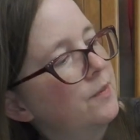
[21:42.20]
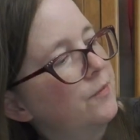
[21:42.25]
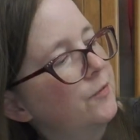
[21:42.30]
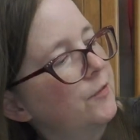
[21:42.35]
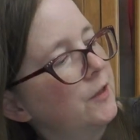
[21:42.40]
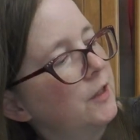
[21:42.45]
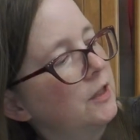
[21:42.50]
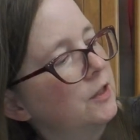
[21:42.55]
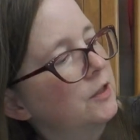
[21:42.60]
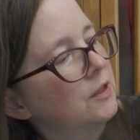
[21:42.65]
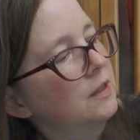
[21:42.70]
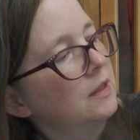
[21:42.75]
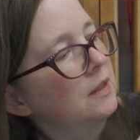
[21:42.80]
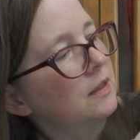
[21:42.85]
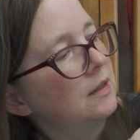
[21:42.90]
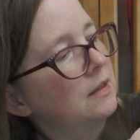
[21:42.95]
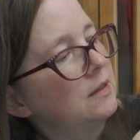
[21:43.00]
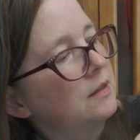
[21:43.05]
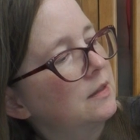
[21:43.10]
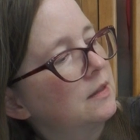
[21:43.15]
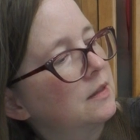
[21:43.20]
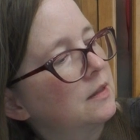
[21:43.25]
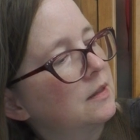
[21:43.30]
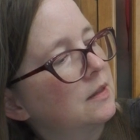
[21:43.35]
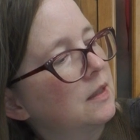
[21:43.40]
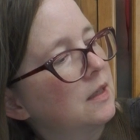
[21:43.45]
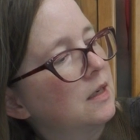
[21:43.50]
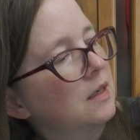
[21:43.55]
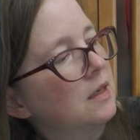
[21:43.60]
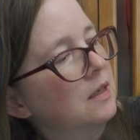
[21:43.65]
I'm finished
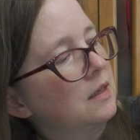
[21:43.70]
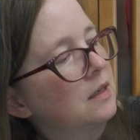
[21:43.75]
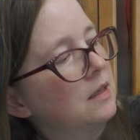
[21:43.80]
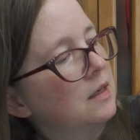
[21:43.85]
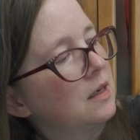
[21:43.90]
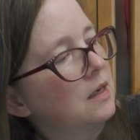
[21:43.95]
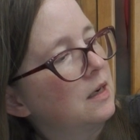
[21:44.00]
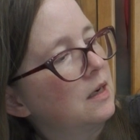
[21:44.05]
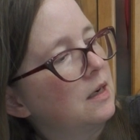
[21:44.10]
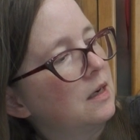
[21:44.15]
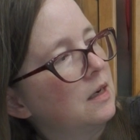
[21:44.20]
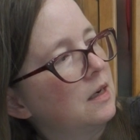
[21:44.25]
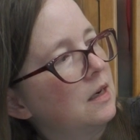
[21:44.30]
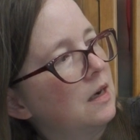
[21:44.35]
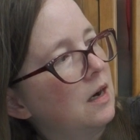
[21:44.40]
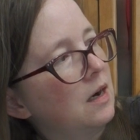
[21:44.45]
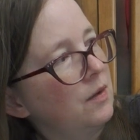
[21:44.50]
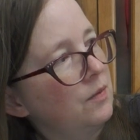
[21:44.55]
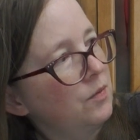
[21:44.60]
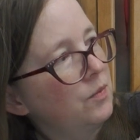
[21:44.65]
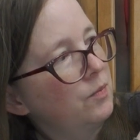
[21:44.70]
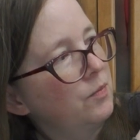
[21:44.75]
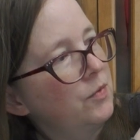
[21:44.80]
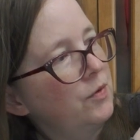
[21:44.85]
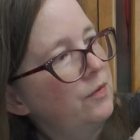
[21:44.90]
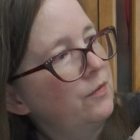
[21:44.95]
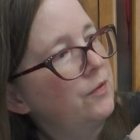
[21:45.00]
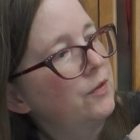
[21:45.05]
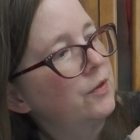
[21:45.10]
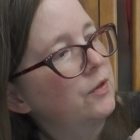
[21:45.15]
this, I will
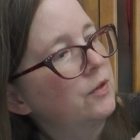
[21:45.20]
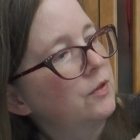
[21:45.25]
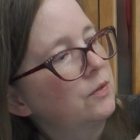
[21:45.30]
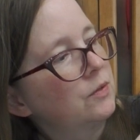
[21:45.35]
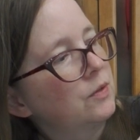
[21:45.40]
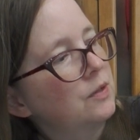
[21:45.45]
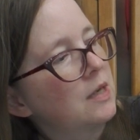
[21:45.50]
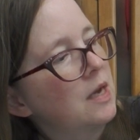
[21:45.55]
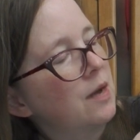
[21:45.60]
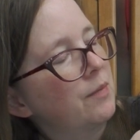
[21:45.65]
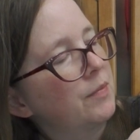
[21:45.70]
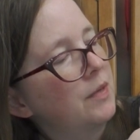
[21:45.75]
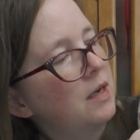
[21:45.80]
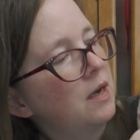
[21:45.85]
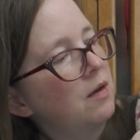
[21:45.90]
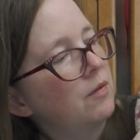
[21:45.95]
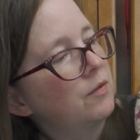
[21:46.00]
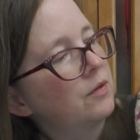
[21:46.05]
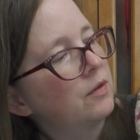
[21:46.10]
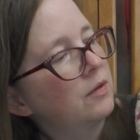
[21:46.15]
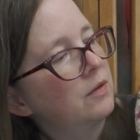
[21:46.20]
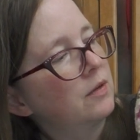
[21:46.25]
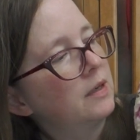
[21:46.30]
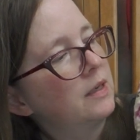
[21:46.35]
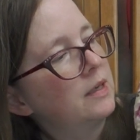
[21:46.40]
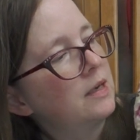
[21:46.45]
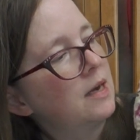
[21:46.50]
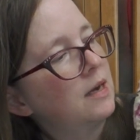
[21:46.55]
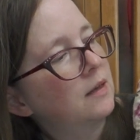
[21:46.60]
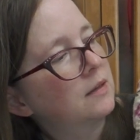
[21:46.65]
move the Q-snap down to the
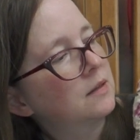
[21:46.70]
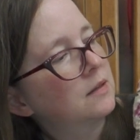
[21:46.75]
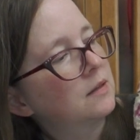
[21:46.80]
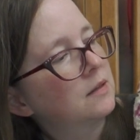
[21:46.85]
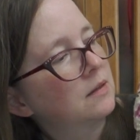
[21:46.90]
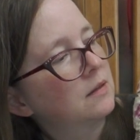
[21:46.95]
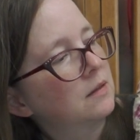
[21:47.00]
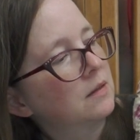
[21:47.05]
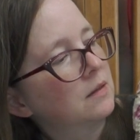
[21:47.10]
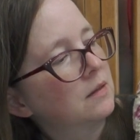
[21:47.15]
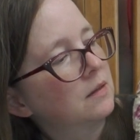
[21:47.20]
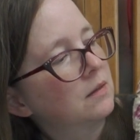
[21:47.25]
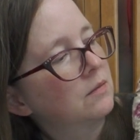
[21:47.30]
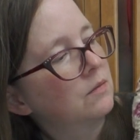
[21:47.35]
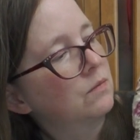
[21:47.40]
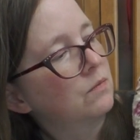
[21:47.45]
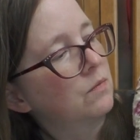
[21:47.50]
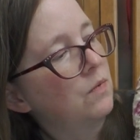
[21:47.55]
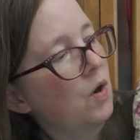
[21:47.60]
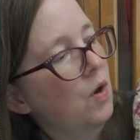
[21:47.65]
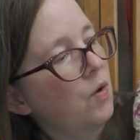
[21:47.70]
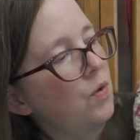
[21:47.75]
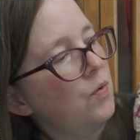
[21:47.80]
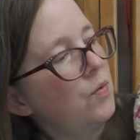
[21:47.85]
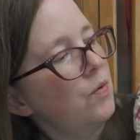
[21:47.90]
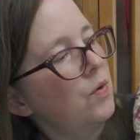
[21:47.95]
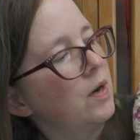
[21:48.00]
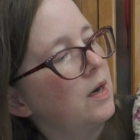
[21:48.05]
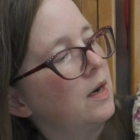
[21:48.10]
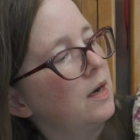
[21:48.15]
next
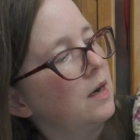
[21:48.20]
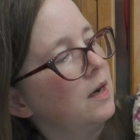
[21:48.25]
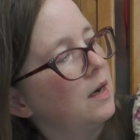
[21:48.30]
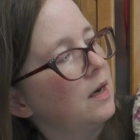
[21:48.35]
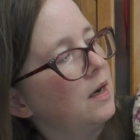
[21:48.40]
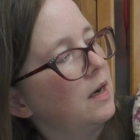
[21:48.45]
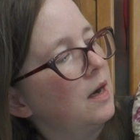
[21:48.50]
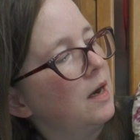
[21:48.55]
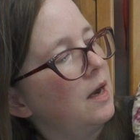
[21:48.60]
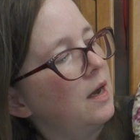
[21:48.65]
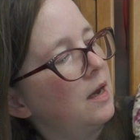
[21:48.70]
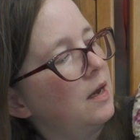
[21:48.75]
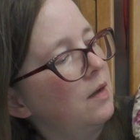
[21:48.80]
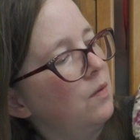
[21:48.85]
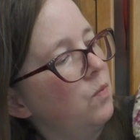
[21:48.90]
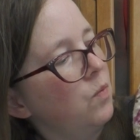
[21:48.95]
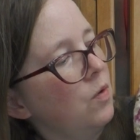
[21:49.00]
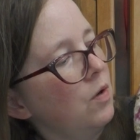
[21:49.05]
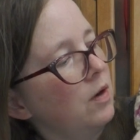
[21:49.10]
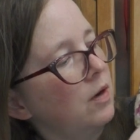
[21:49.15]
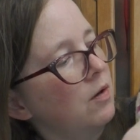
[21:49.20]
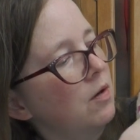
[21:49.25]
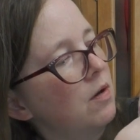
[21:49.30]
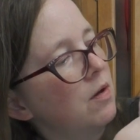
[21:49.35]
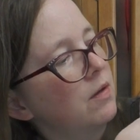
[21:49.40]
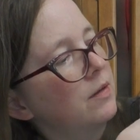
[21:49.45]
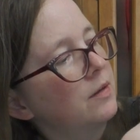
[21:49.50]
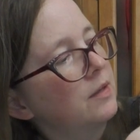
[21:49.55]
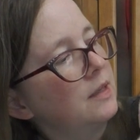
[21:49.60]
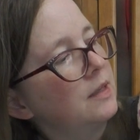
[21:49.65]
row, work
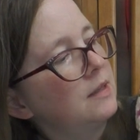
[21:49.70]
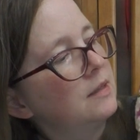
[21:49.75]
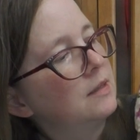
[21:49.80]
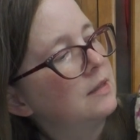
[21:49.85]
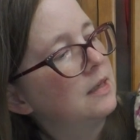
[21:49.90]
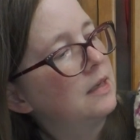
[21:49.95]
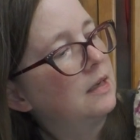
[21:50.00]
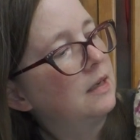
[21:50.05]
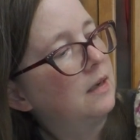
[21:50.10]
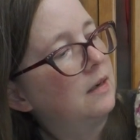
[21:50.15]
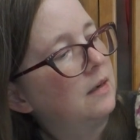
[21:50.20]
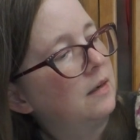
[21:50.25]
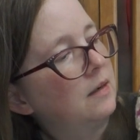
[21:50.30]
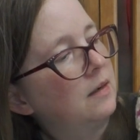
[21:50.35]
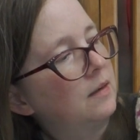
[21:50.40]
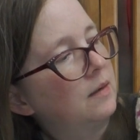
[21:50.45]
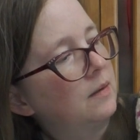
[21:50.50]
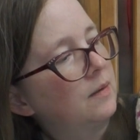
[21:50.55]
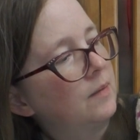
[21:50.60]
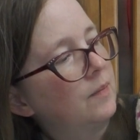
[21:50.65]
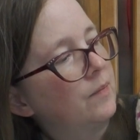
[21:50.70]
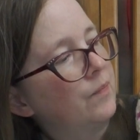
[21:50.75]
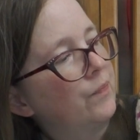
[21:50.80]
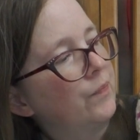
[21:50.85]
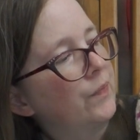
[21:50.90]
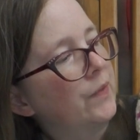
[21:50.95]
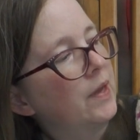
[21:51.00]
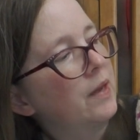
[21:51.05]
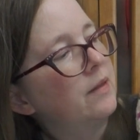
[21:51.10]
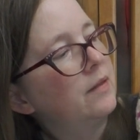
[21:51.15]
all these in,
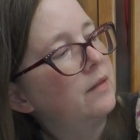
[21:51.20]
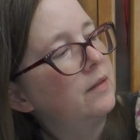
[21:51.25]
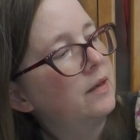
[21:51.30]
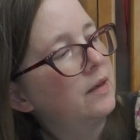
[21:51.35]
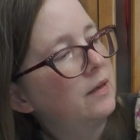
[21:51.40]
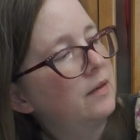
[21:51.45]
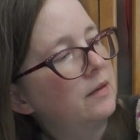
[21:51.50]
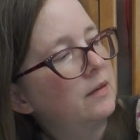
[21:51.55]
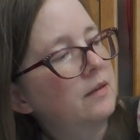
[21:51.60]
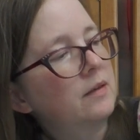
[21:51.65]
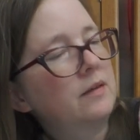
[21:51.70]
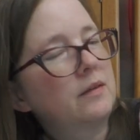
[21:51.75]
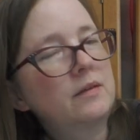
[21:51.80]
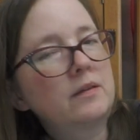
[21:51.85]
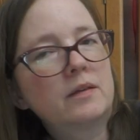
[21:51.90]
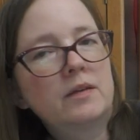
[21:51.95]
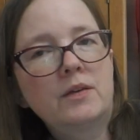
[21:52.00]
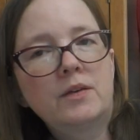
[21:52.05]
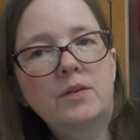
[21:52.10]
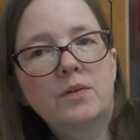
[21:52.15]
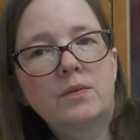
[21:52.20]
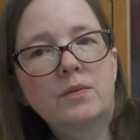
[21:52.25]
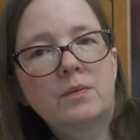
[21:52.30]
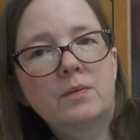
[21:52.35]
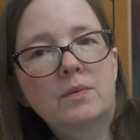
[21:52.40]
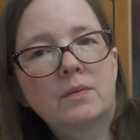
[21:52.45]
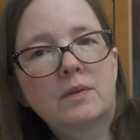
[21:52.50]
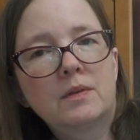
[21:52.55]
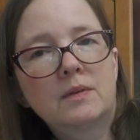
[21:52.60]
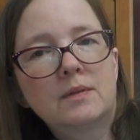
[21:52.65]
and then continue.
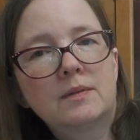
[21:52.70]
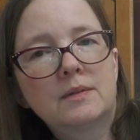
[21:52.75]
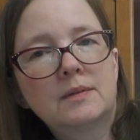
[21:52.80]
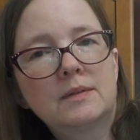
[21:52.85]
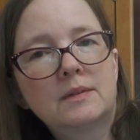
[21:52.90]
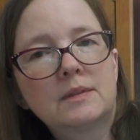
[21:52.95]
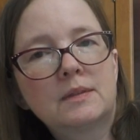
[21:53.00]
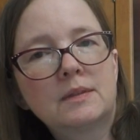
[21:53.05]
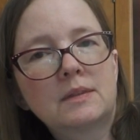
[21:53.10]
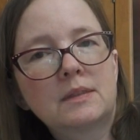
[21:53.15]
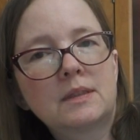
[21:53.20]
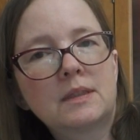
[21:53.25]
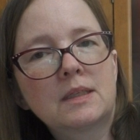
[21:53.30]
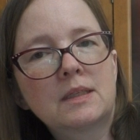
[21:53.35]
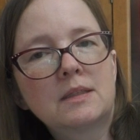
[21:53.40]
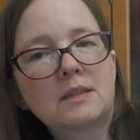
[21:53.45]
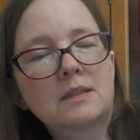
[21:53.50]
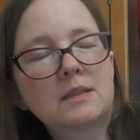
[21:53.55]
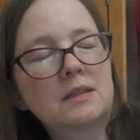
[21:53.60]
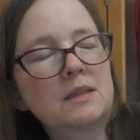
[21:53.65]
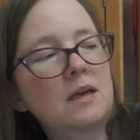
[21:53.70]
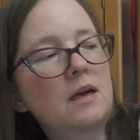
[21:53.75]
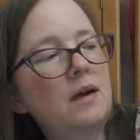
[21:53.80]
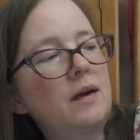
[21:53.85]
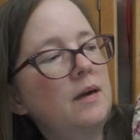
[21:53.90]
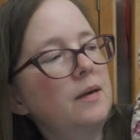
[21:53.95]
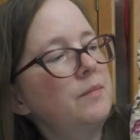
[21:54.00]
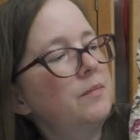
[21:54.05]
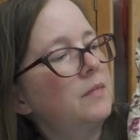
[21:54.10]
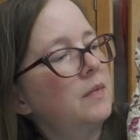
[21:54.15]
Because
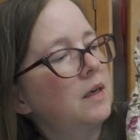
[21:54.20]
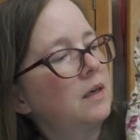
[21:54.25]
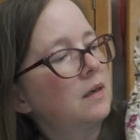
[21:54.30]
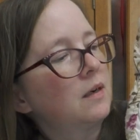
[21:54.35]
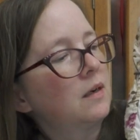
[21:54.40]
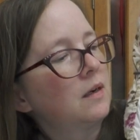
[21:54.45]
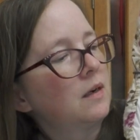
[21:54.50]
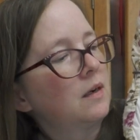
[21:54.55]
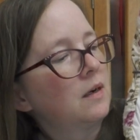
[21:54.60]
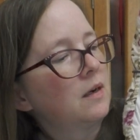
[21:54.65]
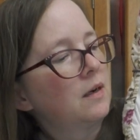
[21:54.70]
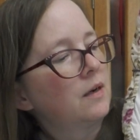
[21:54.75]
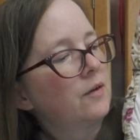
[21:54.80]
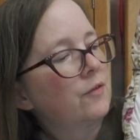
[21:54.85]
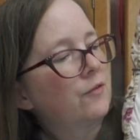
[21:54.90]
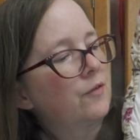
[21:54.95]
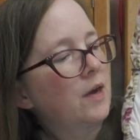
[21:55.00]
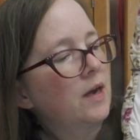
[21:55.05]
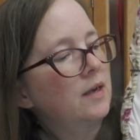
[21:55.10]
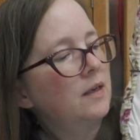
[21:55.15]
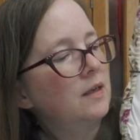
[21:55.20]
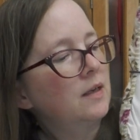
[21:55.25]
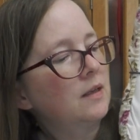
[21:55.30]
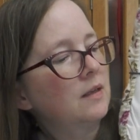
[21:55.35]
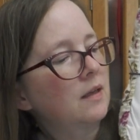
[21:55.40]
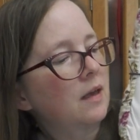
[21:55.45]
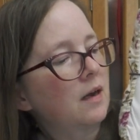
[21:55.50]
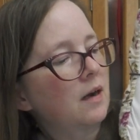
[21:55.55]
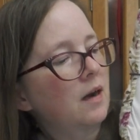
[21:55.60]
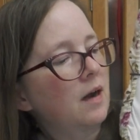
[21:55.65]
I'm
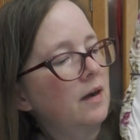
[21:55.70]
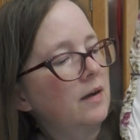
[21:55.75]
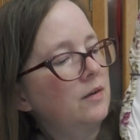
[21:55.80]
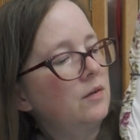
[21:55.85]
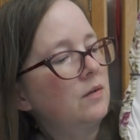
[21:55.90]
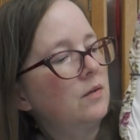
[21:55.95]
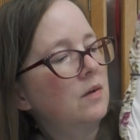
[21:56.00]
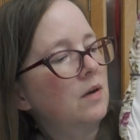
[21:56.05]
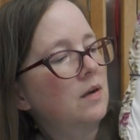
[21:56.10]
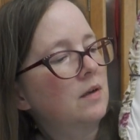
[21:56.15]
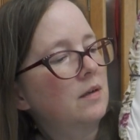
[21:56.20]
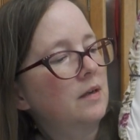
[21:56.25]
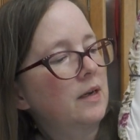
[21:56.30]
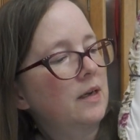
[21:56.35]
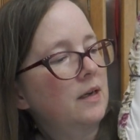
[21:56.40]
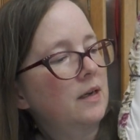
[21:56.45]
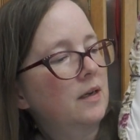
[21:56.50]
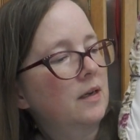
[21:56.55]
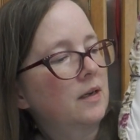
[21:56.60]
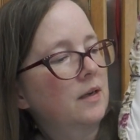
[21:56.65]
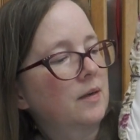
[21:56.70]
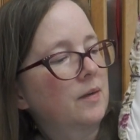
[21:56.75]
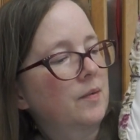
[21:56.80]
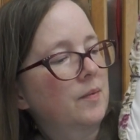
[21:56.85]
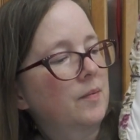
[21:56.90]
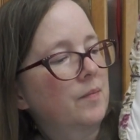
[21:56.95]
finding that I do not like